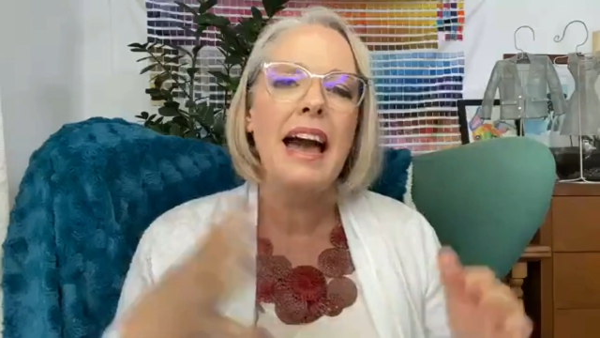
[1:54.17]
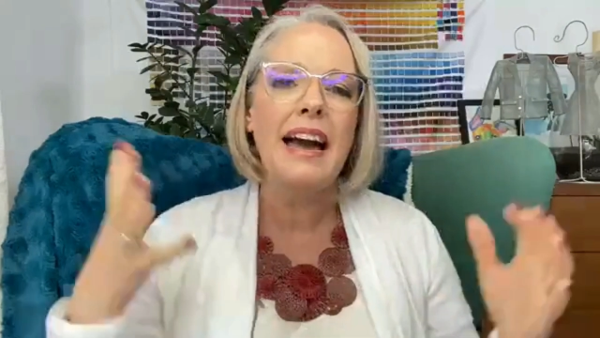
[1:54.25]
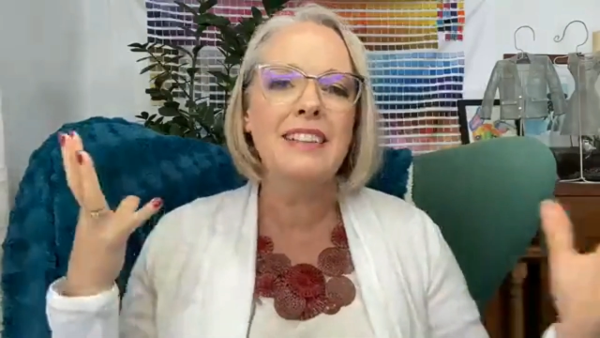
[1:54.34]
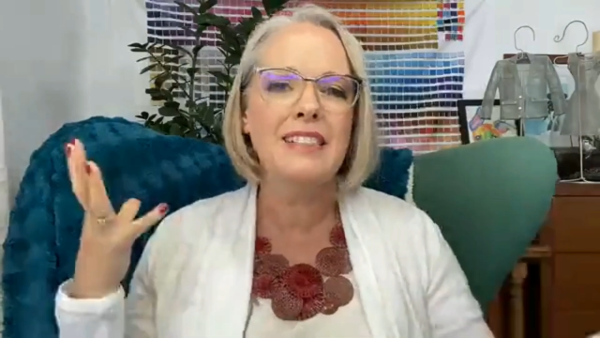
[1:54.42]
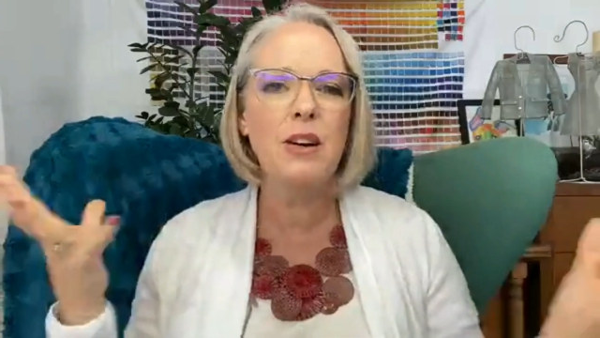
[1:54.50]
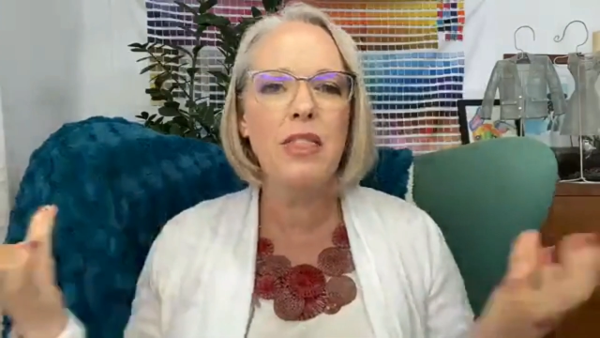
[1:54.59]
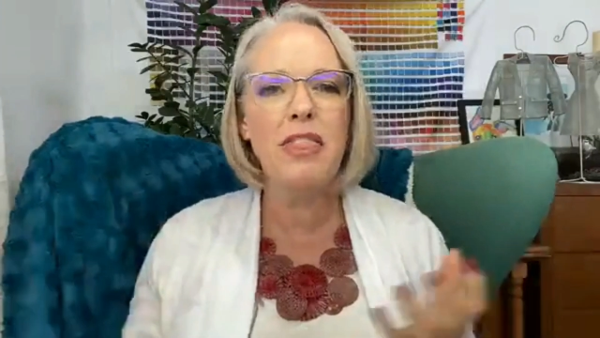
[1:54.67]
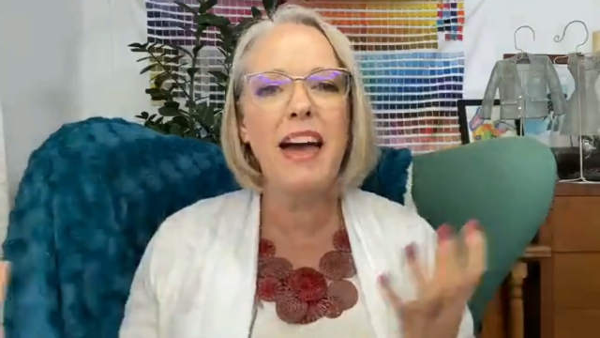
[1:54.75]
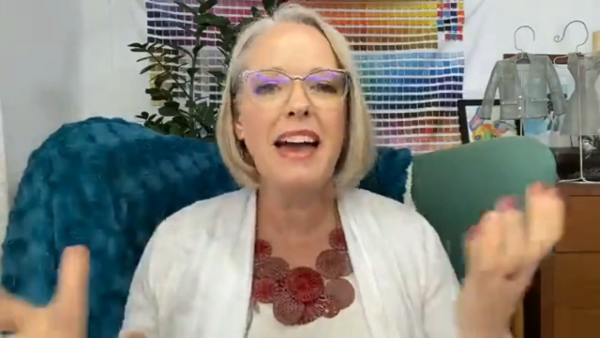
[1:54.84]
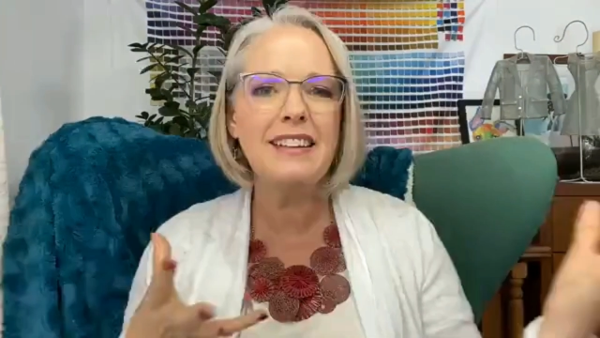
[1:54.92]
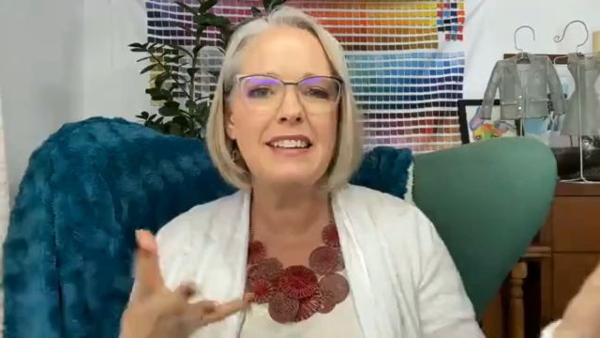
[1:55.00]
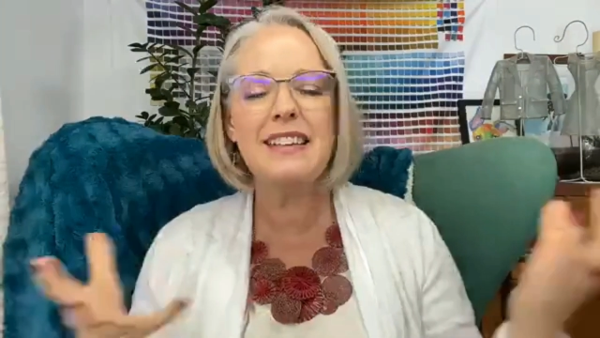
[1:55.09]
And so
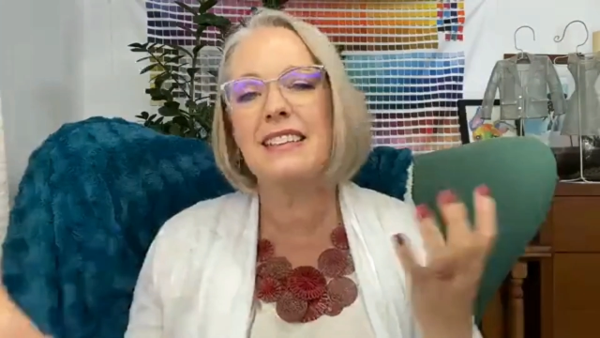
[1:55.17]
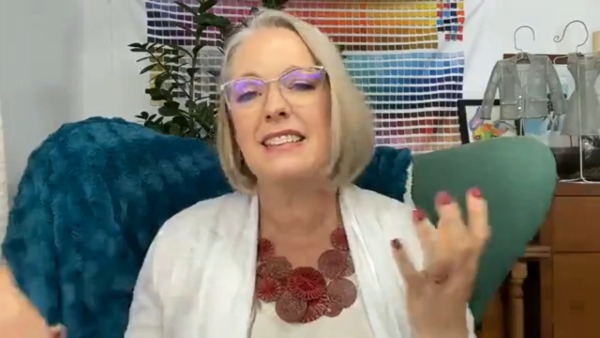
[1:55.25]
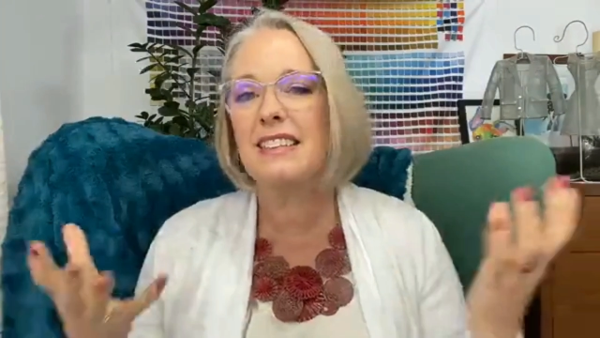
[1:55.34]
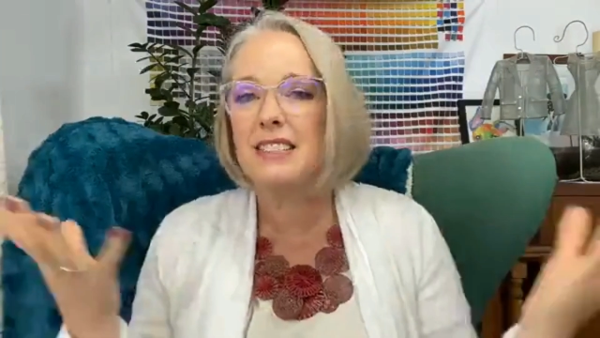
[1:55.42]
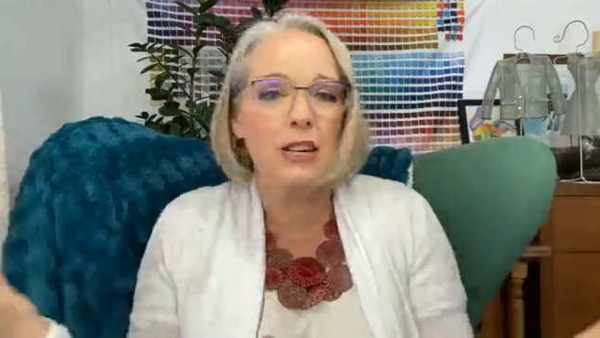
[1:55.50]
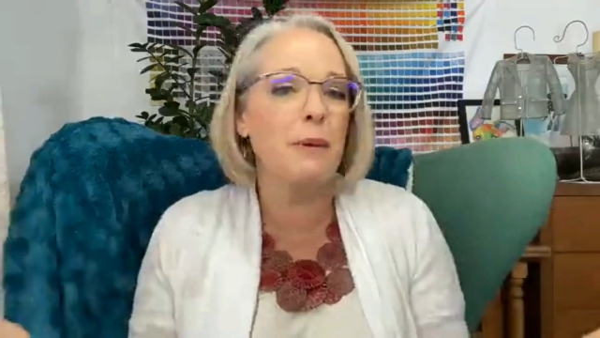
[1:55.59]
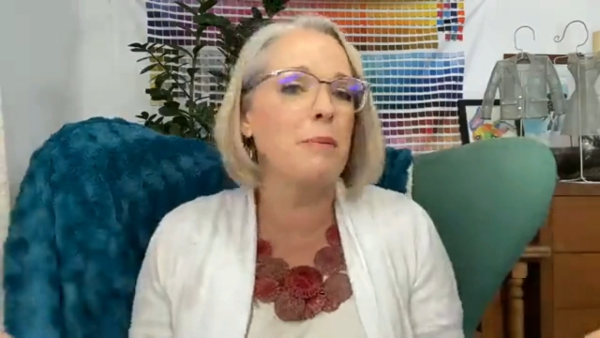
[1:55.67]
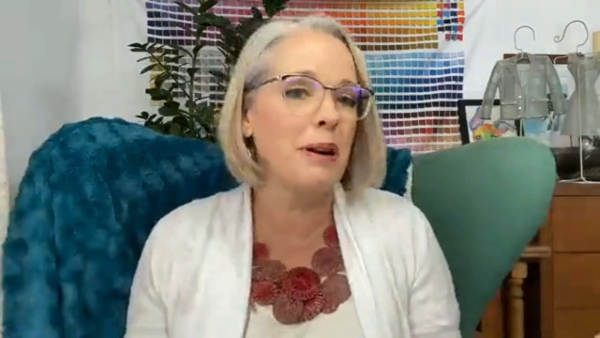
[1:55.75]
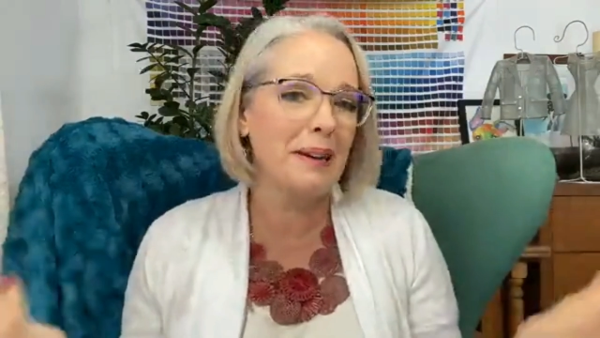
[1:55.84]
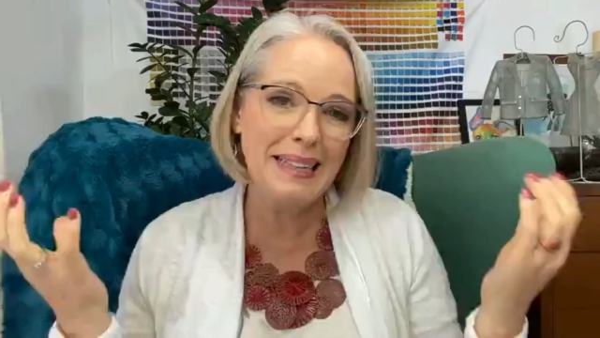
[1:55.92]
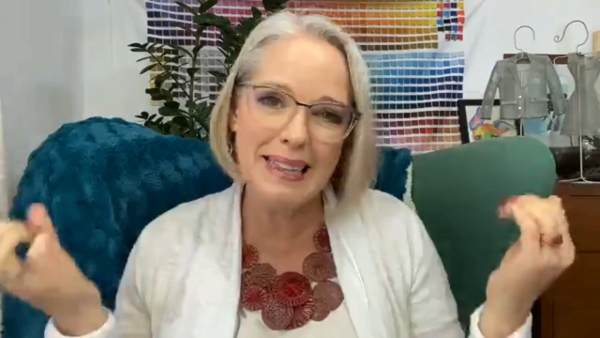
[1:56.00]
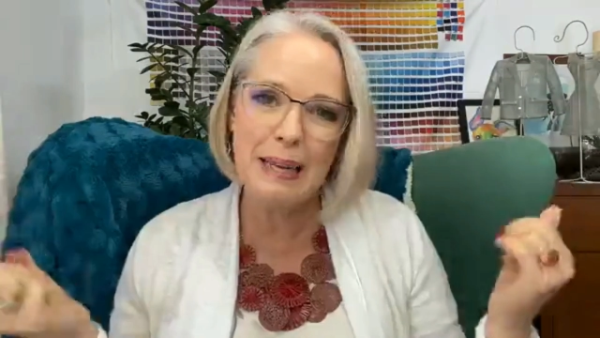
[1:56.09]
it's
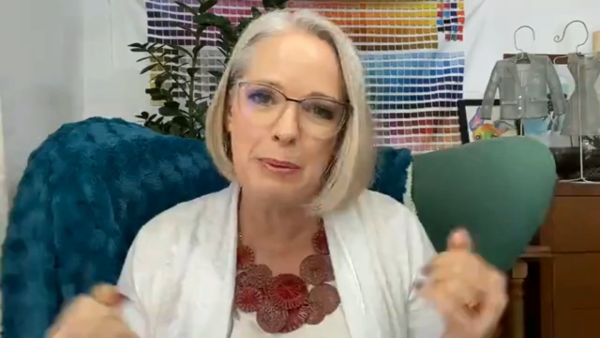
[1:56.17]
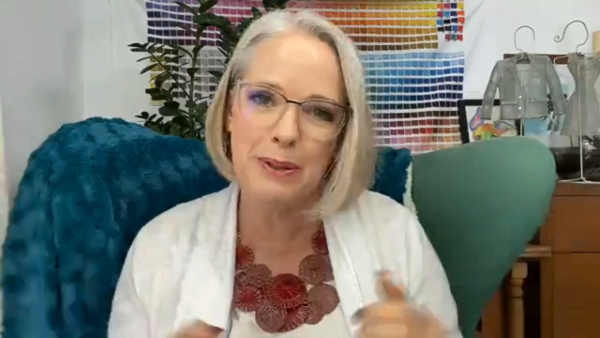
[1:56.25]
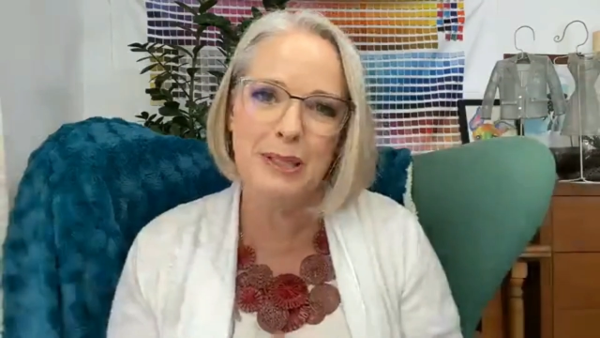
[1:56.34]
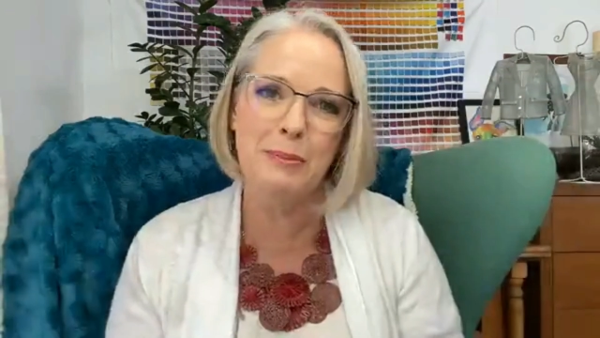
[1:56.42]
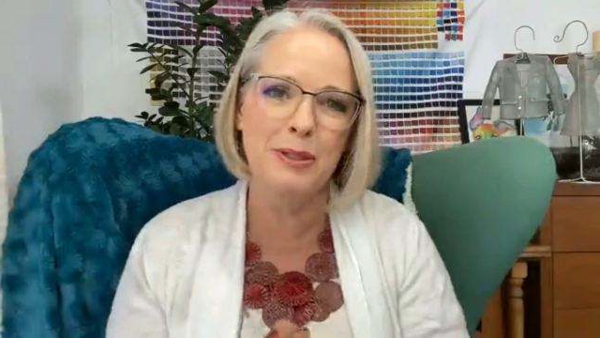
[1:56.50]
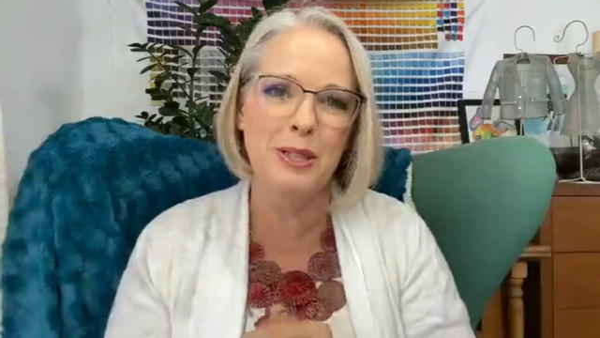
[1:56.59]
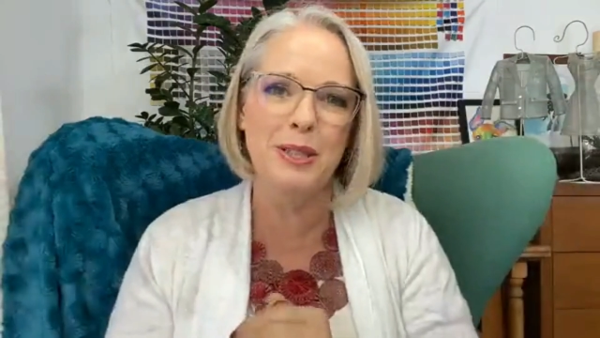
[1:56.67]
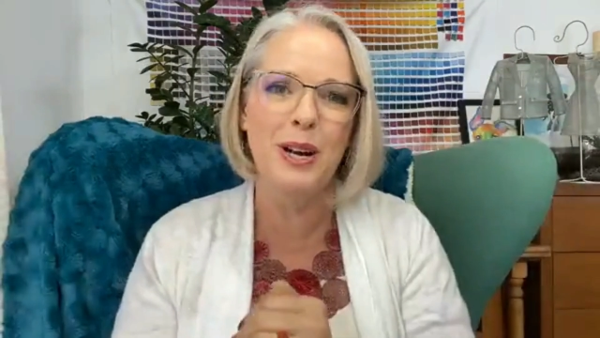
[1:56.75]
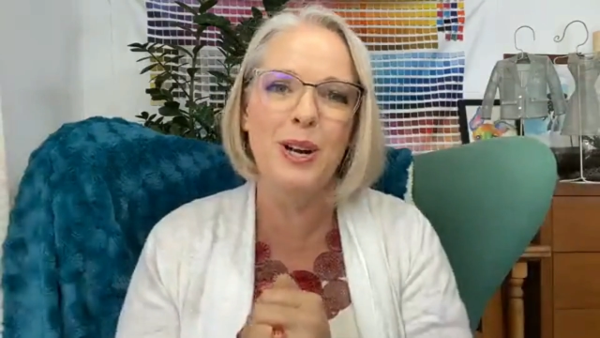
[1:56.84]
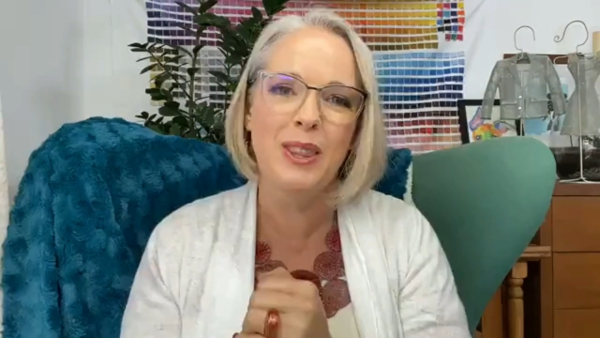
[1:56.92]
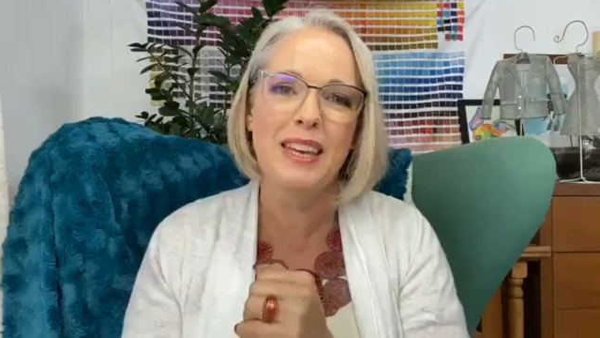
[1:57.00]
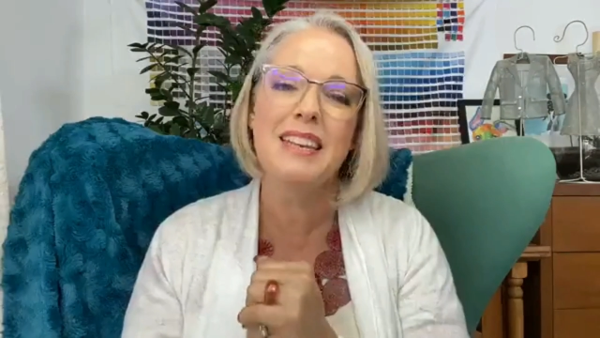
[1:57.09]
completely possible to
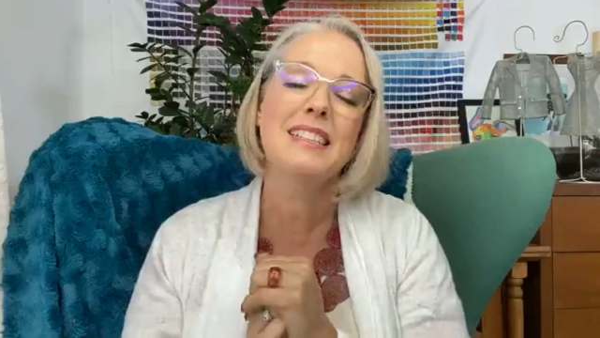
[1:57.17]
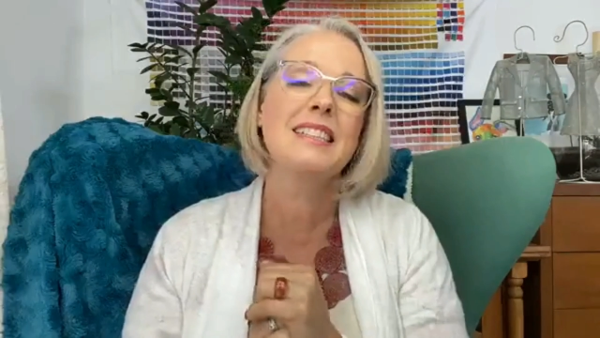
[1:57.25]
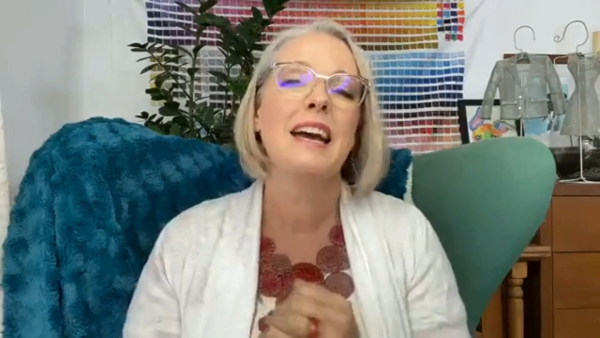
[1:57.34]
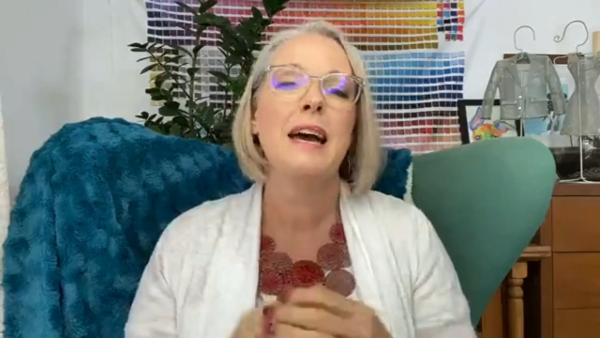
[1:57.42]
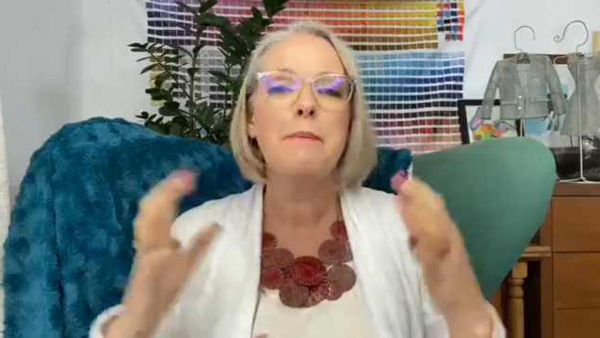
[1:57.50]
do this,